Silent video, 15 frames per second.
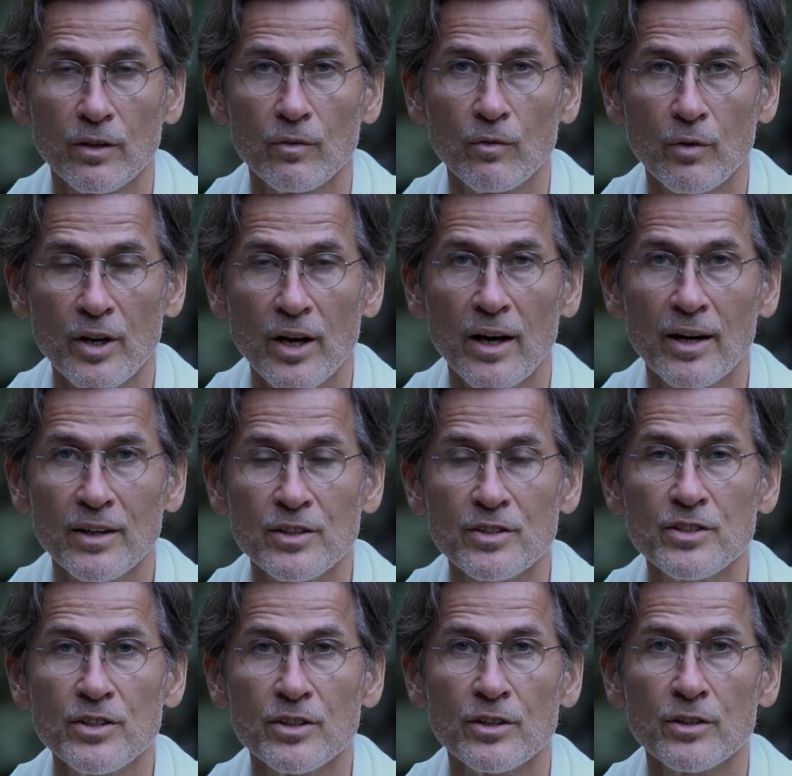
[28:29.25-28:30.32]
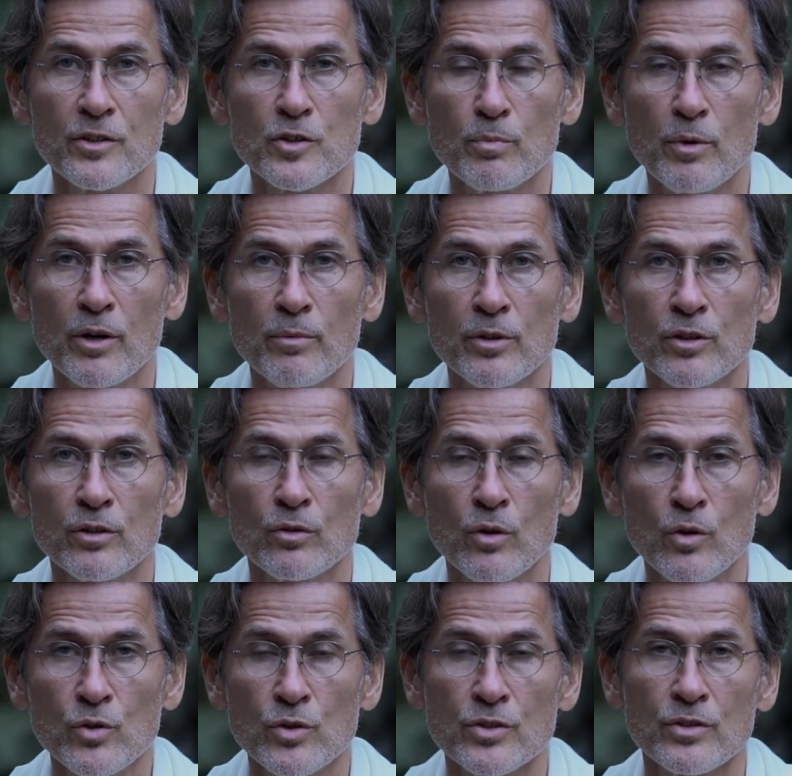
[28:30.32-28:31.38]
we are indeed an experiment in
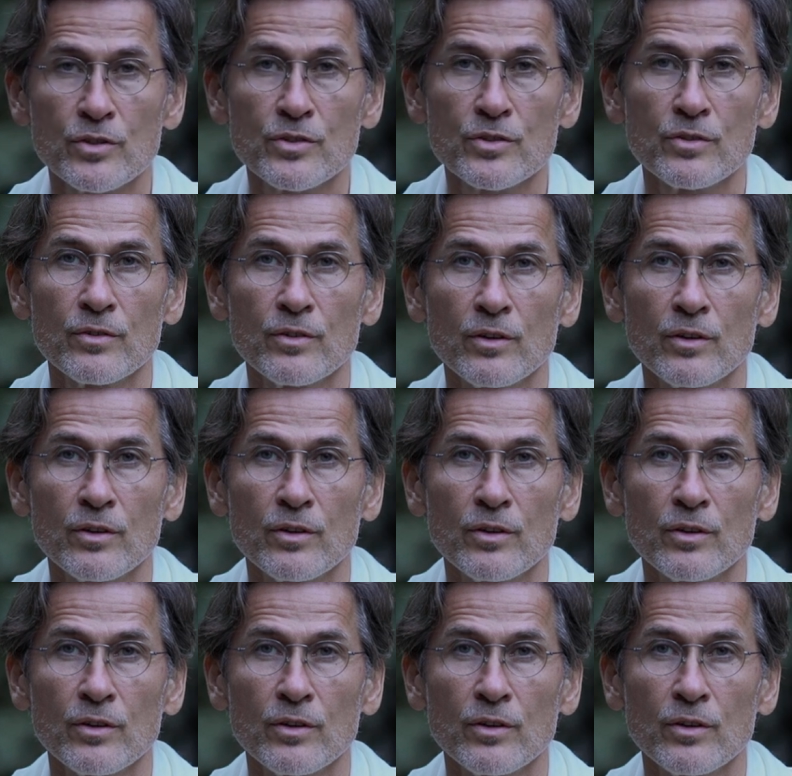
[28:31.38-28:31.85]
consciousness,